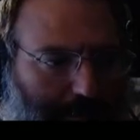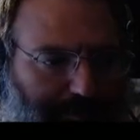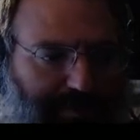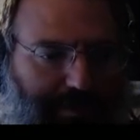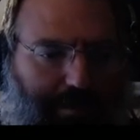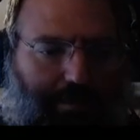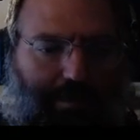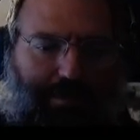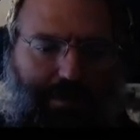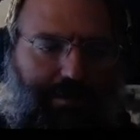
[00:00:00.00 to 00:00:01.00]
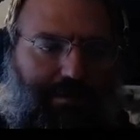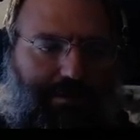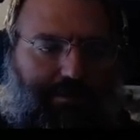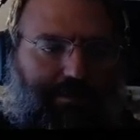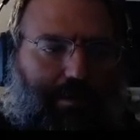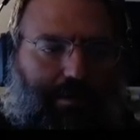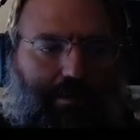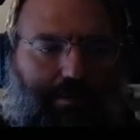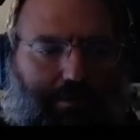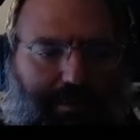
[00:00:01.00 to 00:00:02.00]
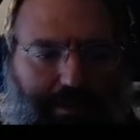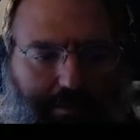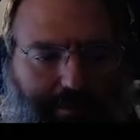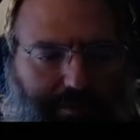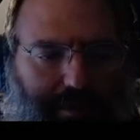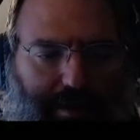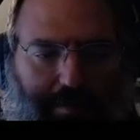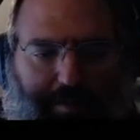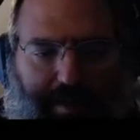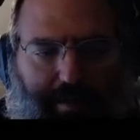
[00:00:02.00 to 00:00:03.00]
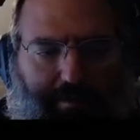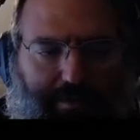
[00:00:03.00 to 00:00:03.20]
So at the end of this, you'll be able to talk about